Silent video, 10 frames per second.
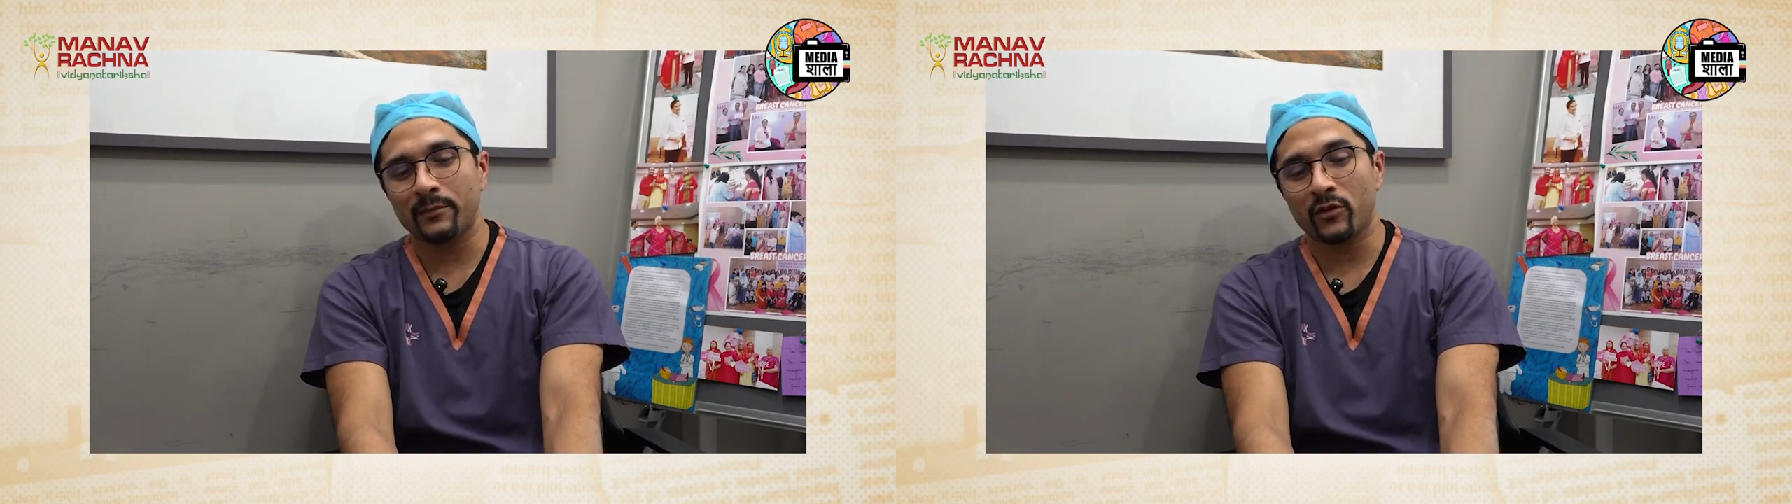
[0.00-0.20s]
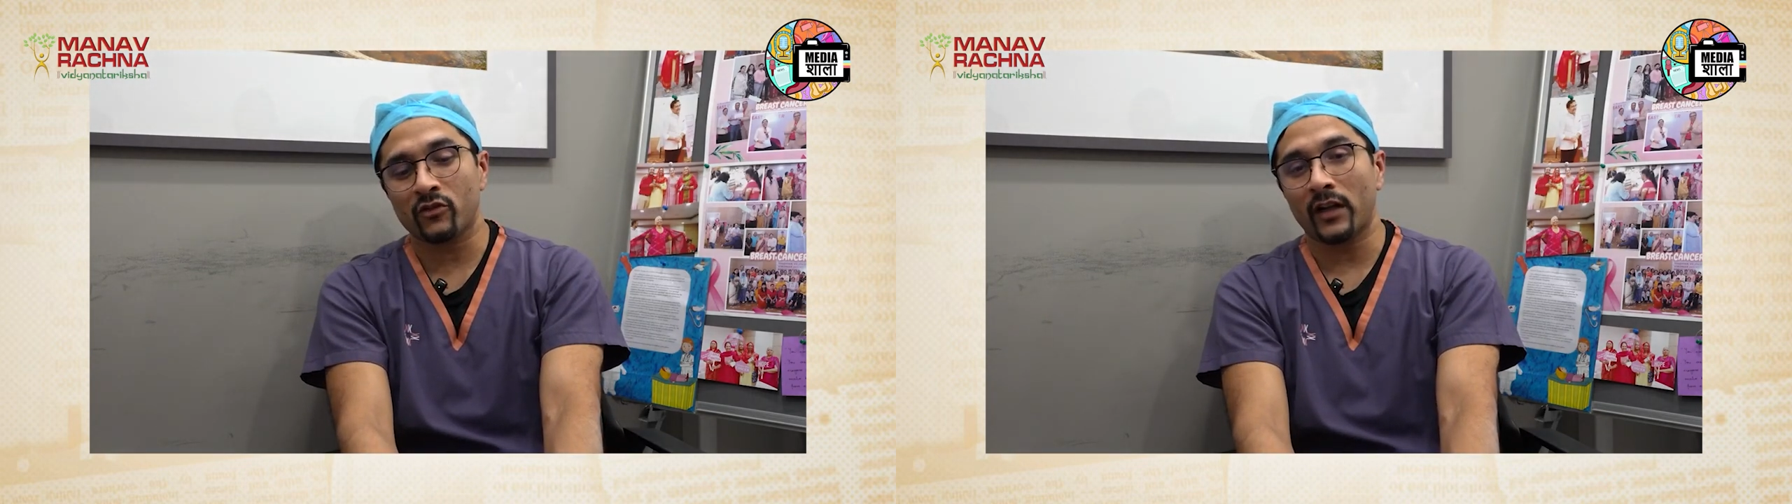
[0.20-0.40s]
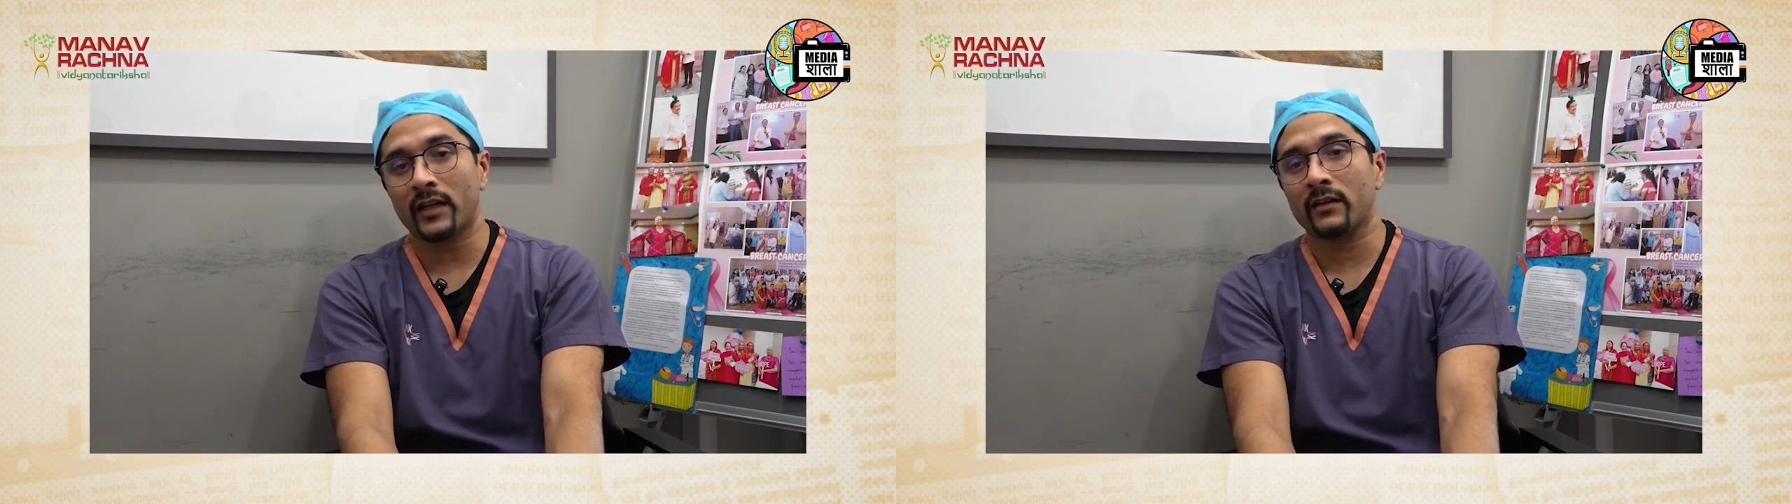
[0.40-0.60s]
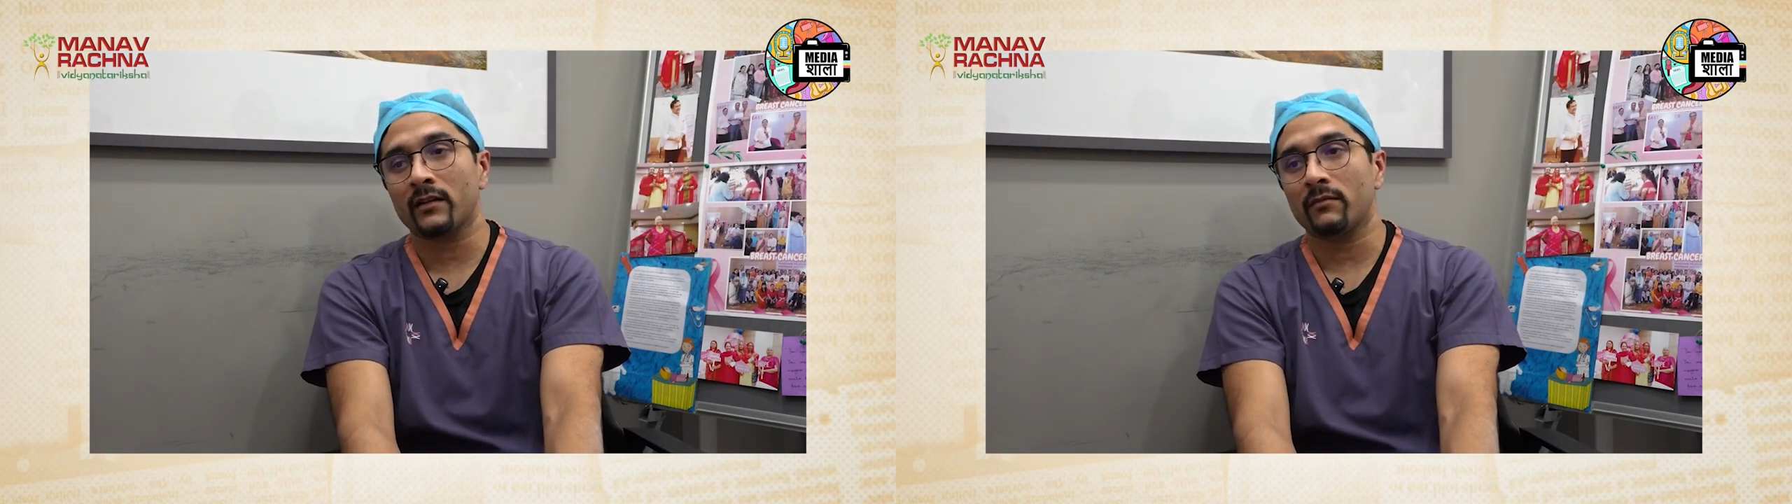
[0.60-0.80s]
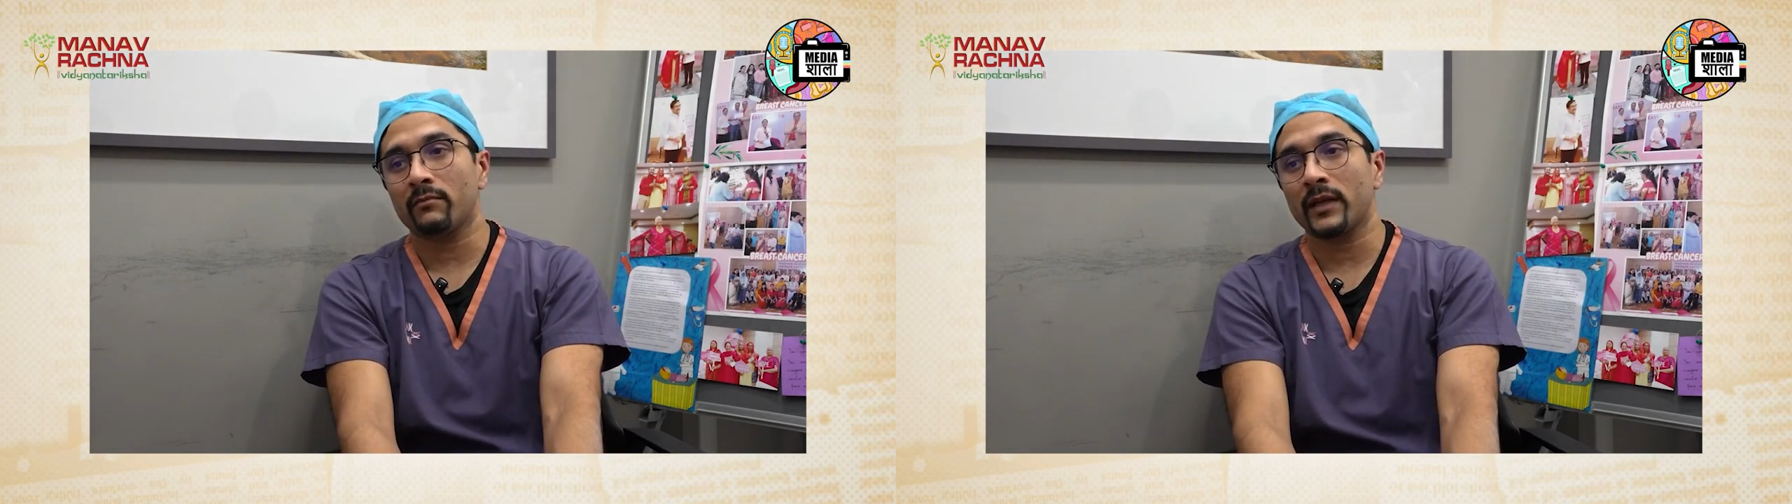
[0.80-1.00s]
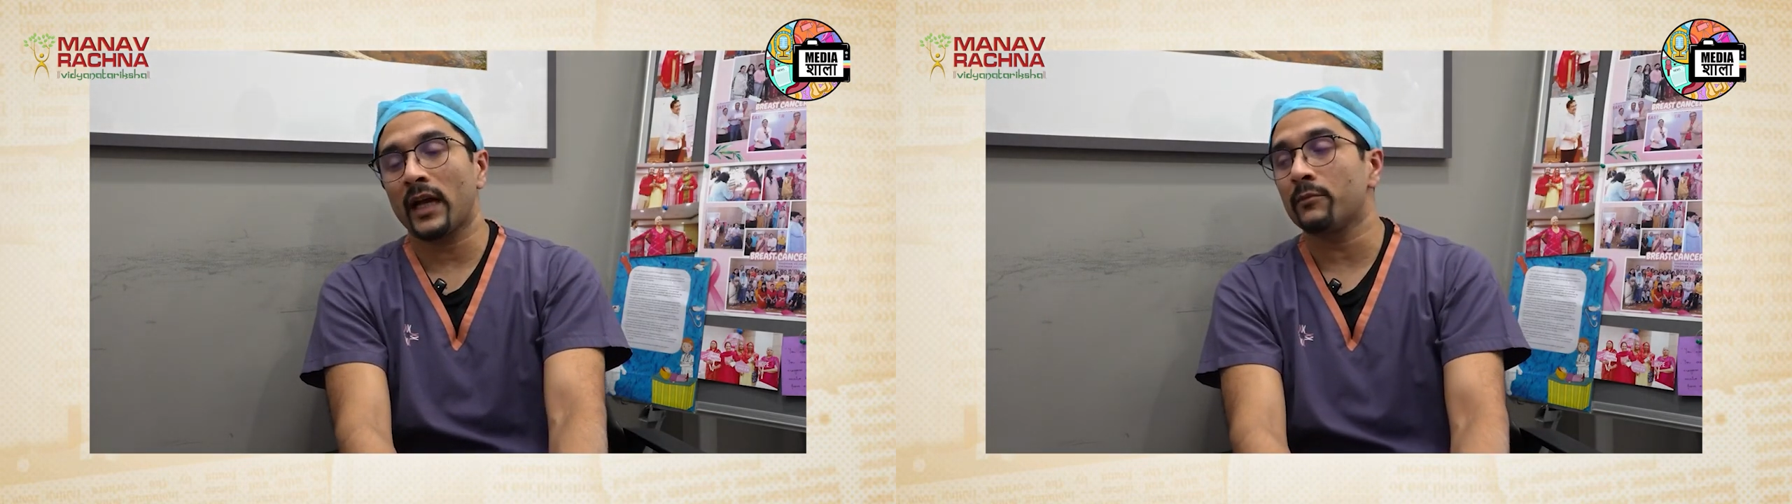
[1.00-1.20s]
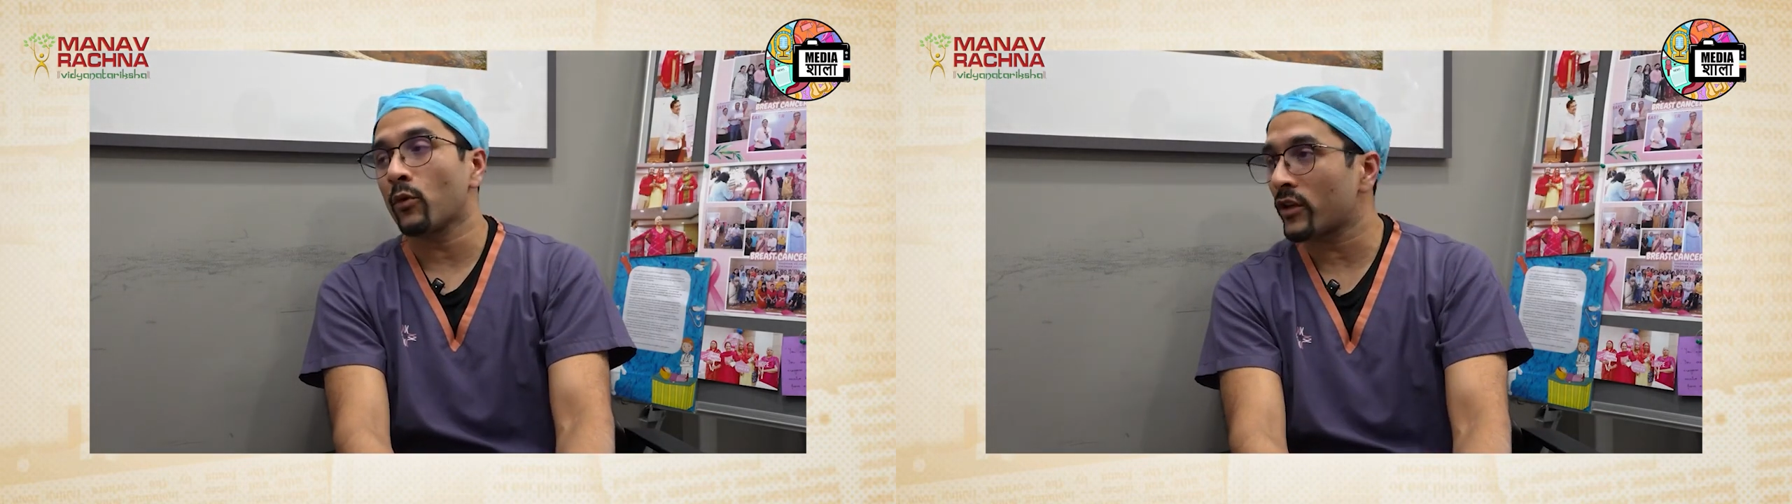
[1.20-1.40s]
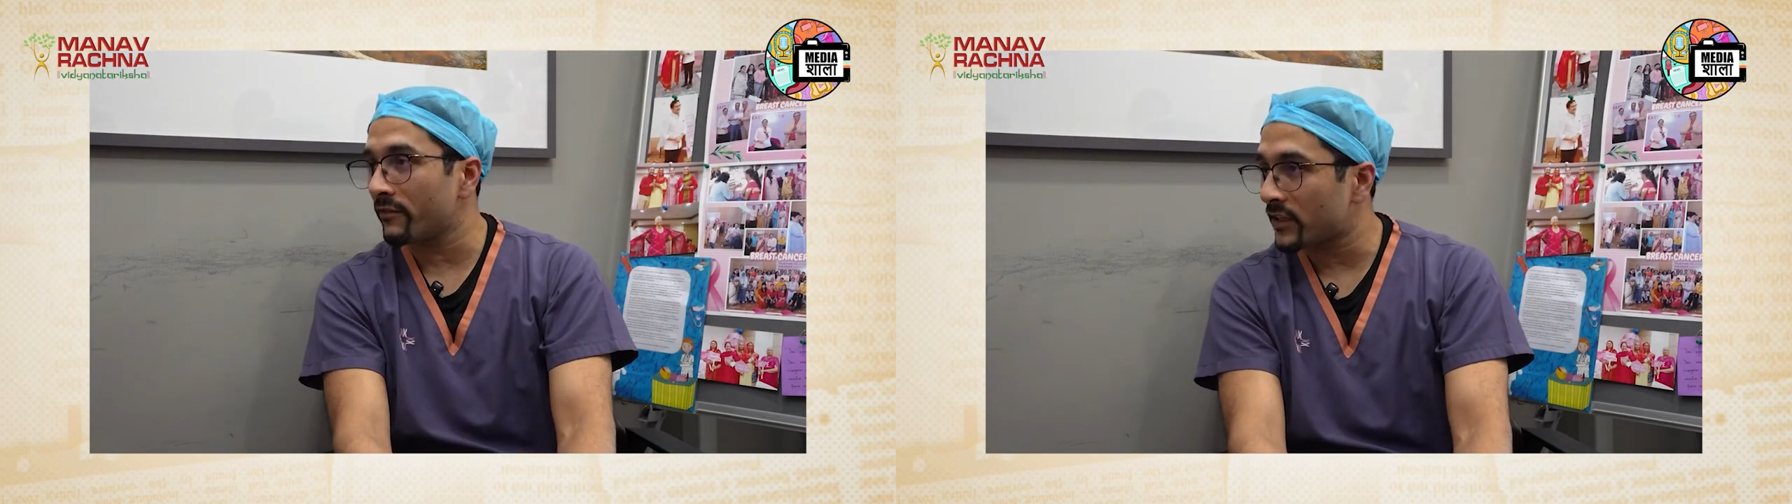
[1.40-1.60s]
keep on running behind
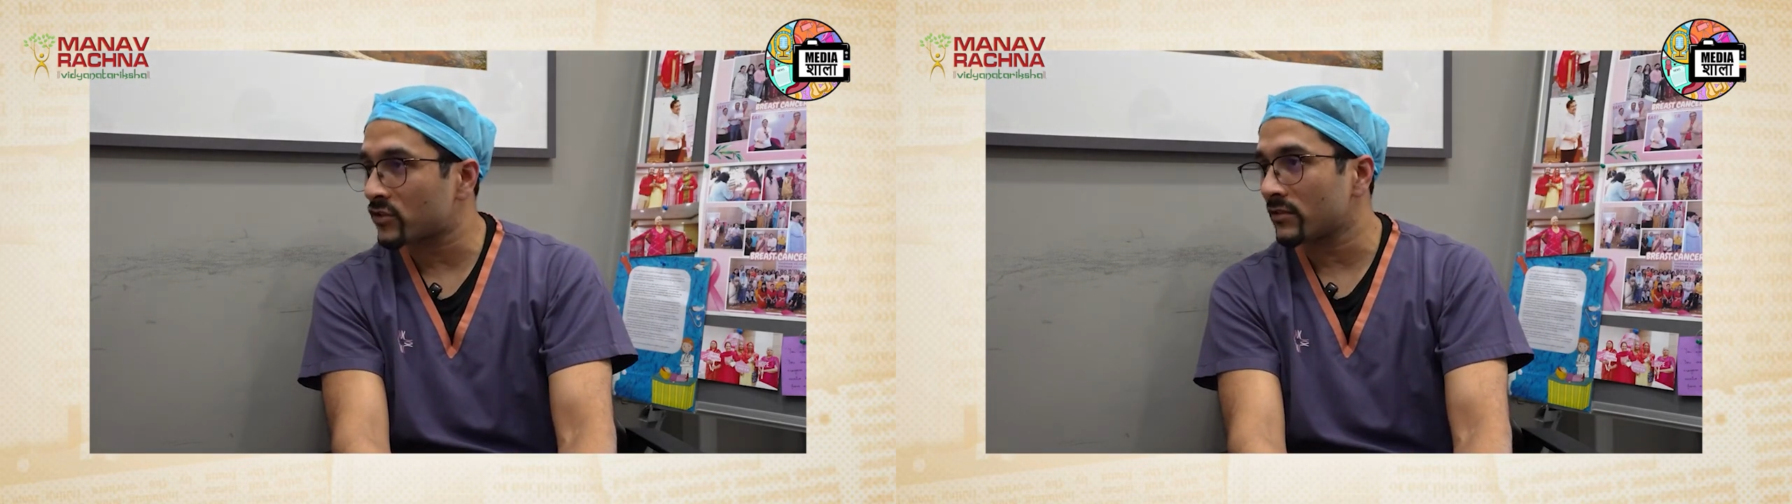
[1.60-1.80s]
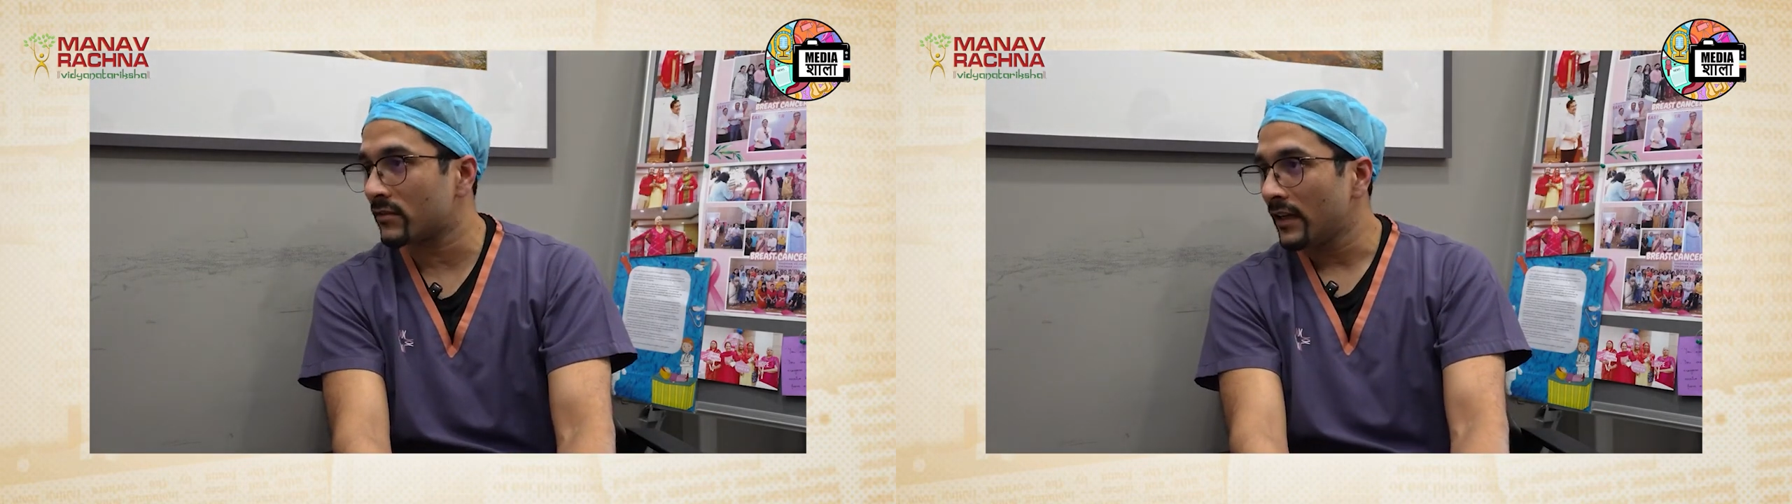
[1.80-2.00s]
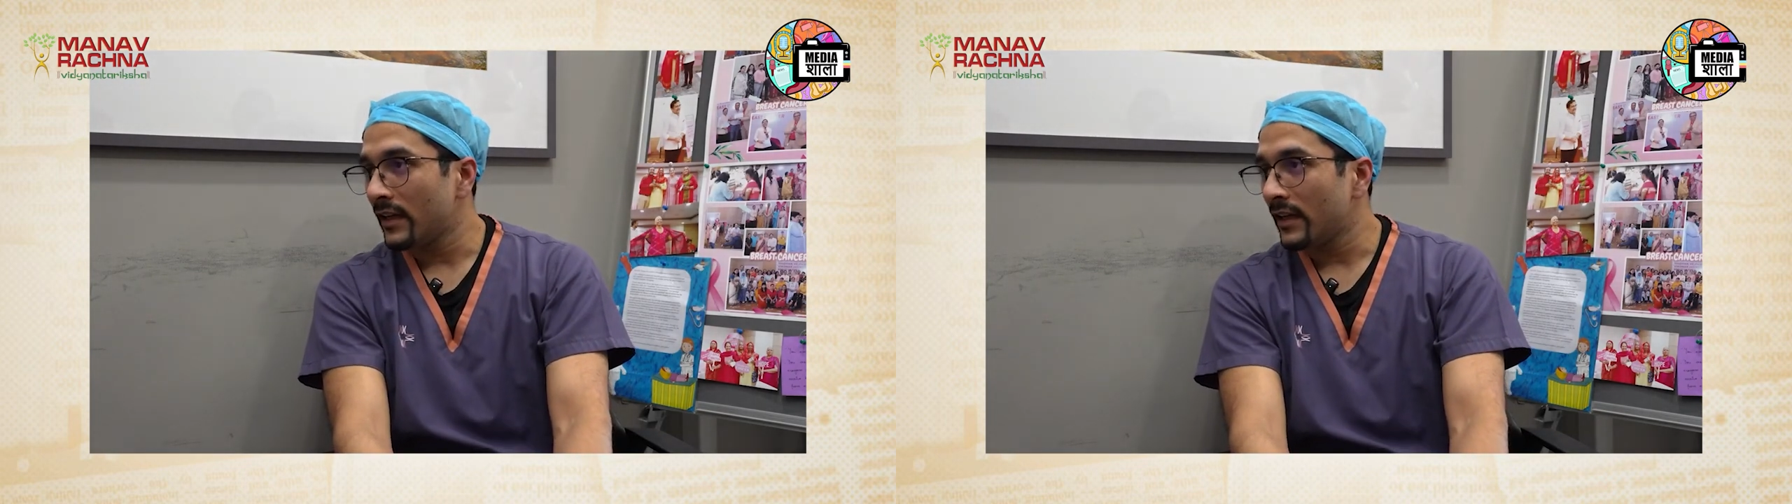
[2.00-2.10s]
motivation.